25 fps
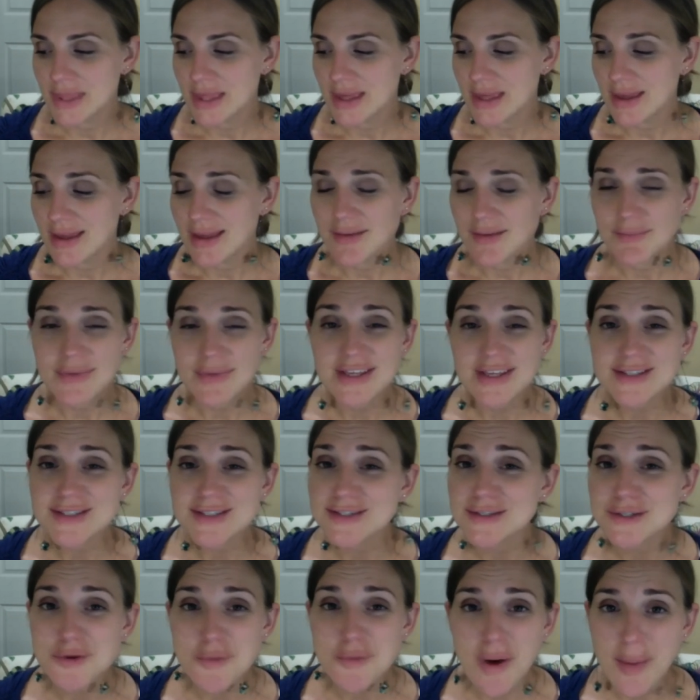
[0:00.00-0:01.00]
It means
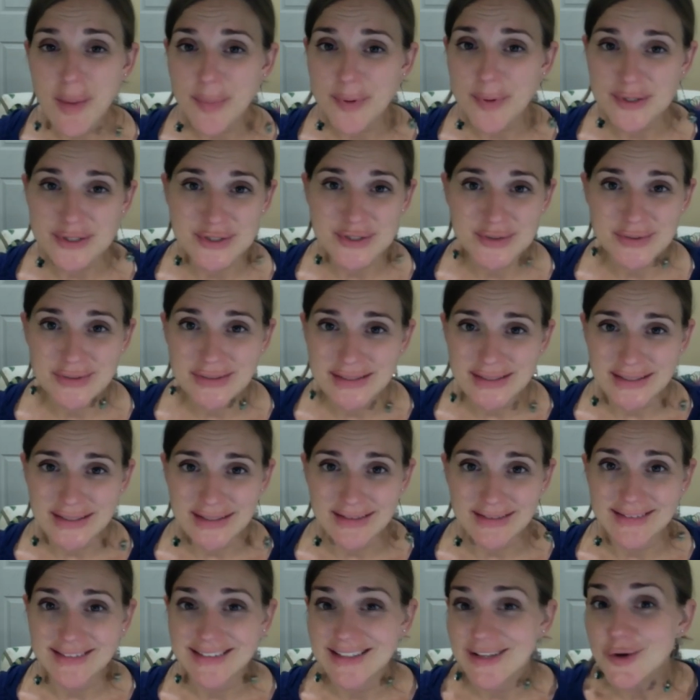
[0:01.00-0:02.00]
new opportunity.
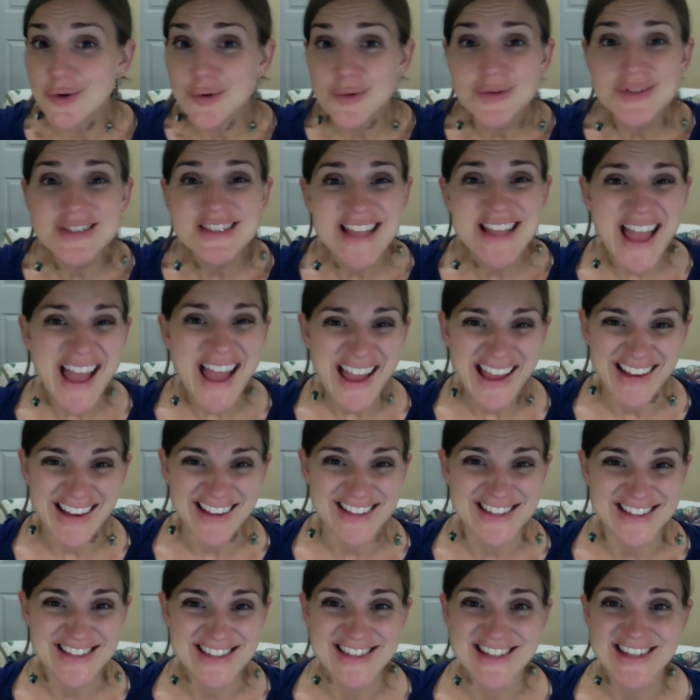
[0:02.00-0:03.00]
Who's
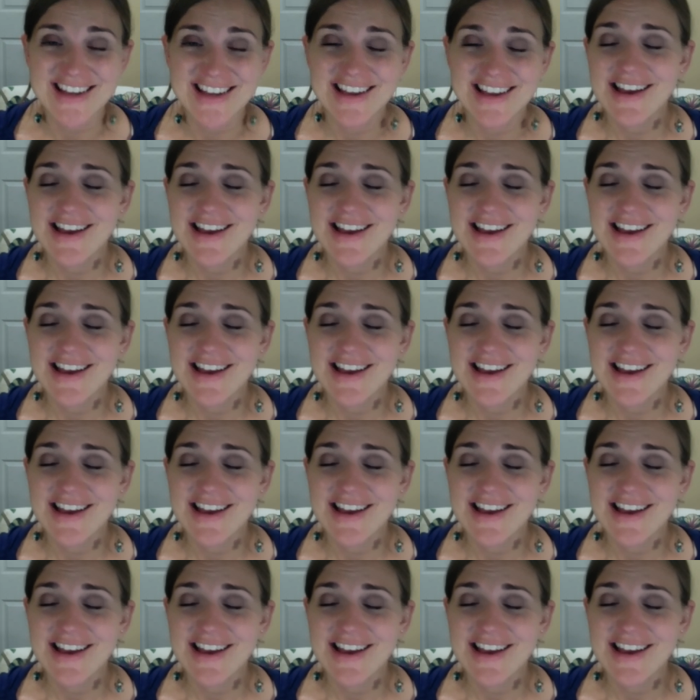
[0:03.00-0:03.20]
next?